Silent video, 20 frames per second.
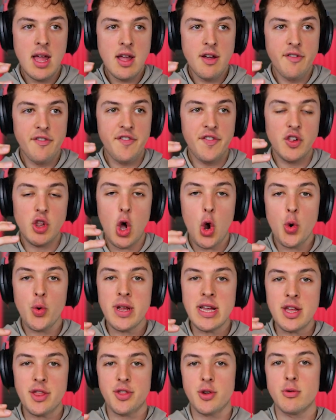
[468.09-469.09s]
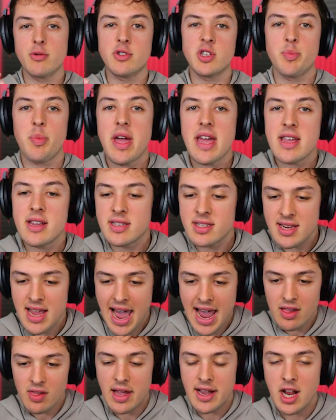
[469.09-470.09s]
floating through space
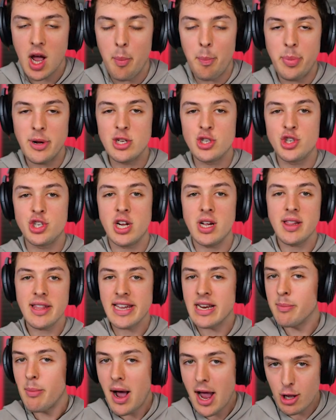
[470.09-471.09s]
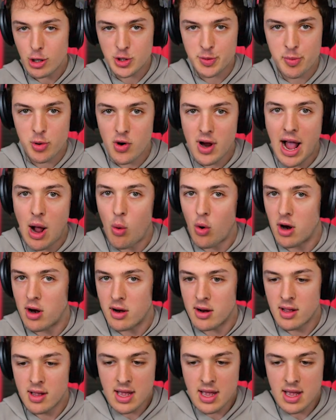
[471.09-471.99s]
at like a bajillion miles per hour.